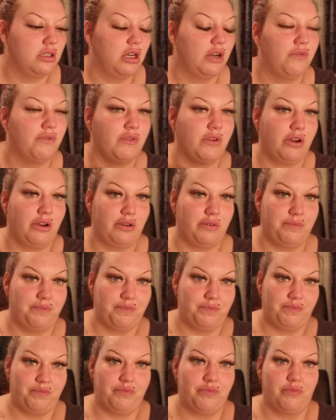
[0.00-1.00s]
I've got
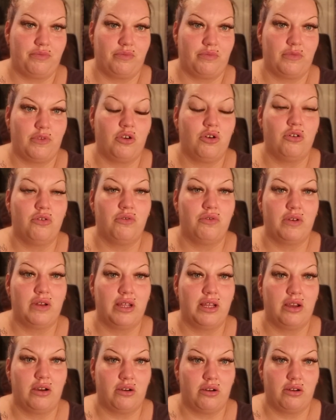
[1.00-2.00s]

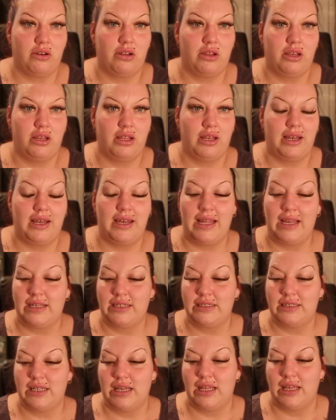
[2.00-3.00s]
currently on a
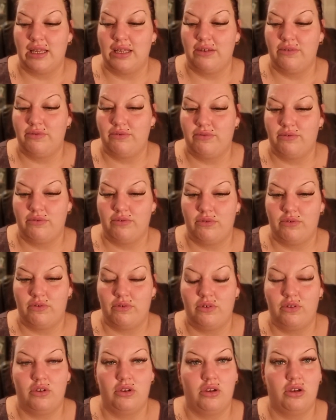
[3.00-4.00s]
leg sleeve.
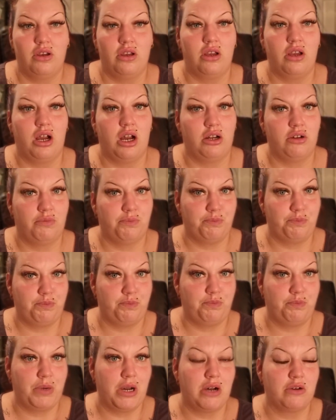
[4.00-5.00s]
I'll
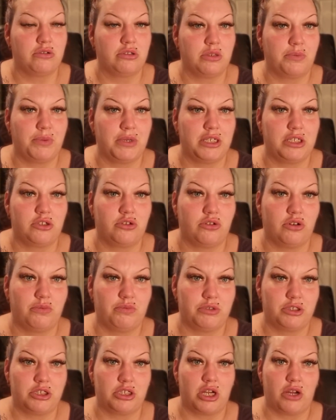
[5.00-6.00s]
post a picture
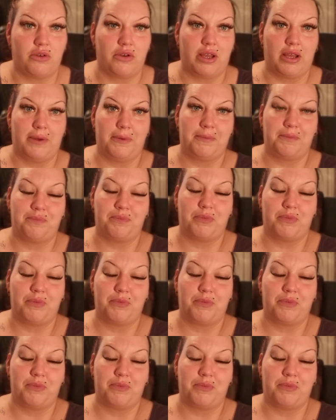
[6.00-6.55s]
up to show you